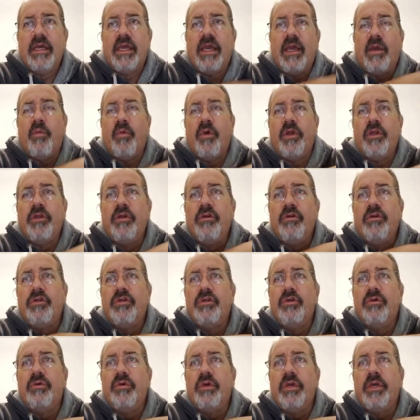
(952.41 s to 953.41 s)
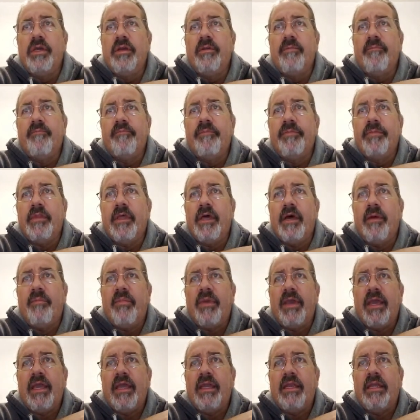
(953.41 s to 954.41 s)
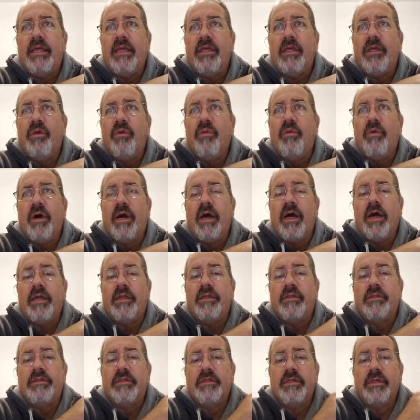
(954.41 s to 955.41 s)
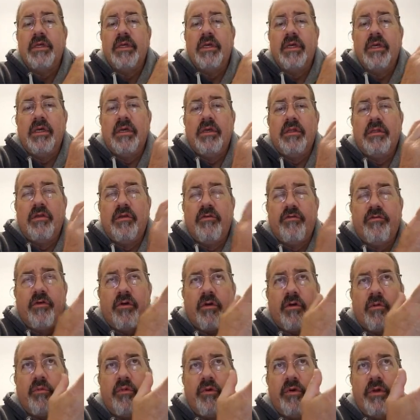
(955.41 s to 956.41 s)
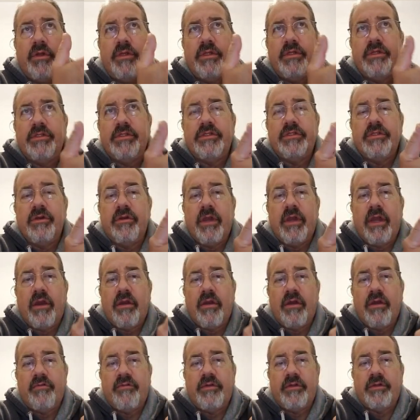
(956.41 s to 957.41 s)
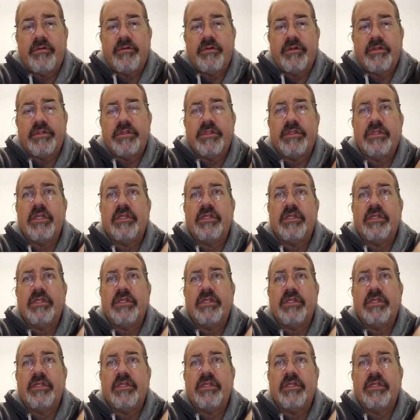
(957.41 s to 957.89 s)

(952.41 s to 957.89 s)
And when you're doing a painting, you want your focal point is your area of interest.